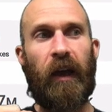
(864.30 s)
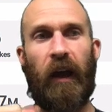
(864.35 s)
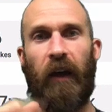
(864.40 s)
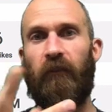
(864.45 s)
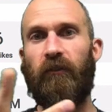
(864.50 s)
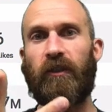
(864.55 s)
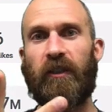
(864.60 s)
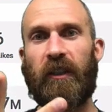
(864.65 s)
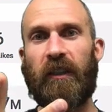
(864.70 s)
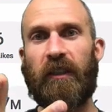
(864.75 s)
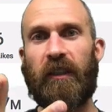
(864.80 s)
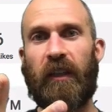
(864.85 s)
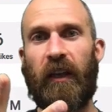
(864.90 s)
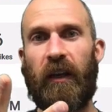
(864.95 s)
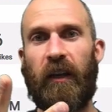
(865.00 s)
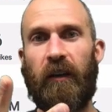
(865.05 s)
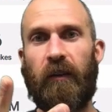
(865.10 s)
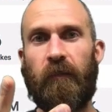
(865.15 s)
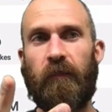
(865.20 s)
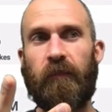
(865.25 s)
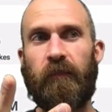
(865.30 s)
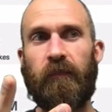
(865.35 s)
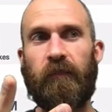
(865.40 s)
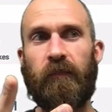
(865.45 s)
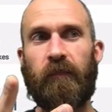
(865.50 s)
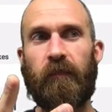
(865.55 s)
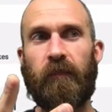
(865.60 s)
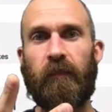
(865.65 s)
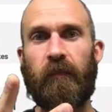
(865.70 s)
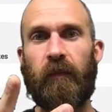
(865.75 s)
Ever since then,
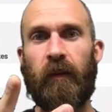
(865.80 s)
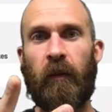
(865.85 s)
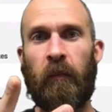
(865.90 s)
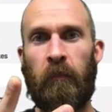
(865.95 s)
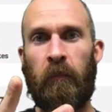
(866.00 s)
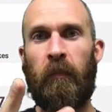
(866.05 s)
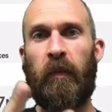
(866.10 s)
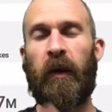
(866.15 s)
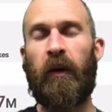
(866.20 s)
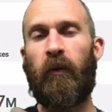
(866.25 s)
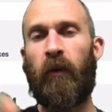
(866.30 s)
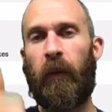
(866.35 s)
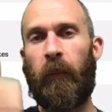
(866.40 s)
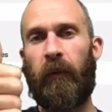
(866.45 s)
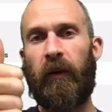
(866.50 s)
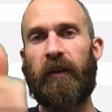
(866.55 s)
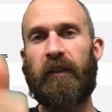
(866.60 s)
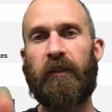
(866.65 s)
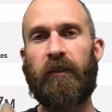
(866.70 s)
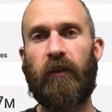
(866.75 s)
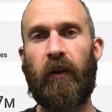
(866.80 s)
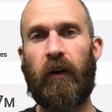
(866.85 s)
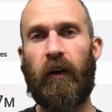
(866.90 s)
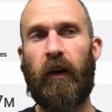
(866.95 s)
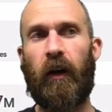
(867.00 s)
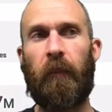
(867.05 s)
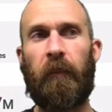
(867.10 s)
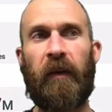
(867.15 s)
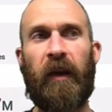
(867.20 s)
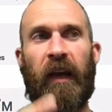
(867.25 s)
Bitcoin price has gone
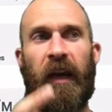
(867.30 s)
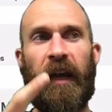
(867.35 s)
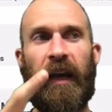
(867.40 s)
up.